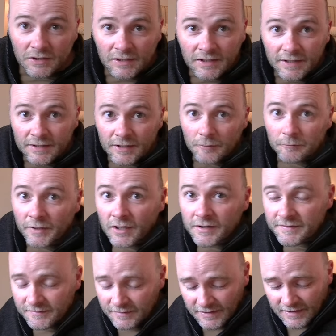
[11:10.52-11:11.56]
clean up
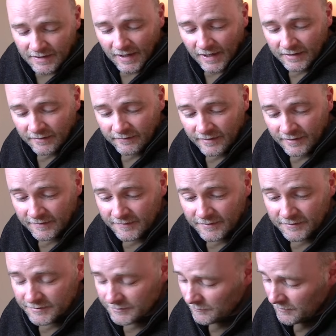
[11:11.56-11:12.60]
nicely and I think it's
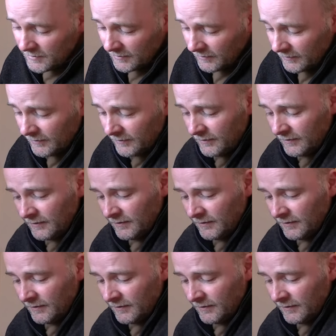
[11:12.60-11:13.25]
going to work.